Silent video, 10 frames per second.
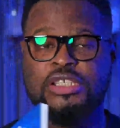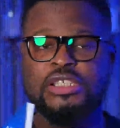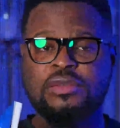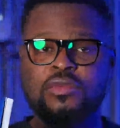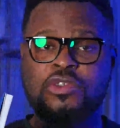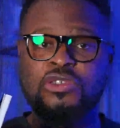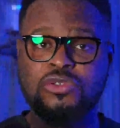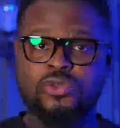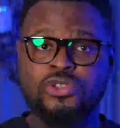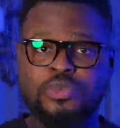this
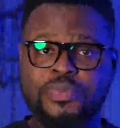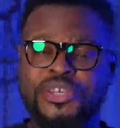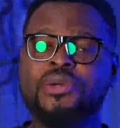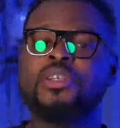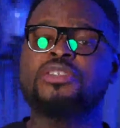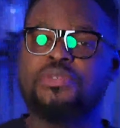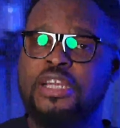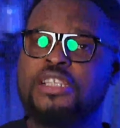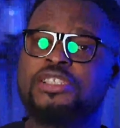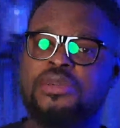was sold
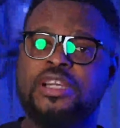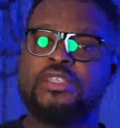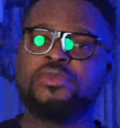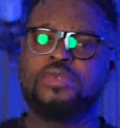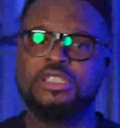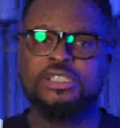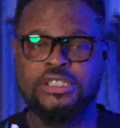purely to Nigerians.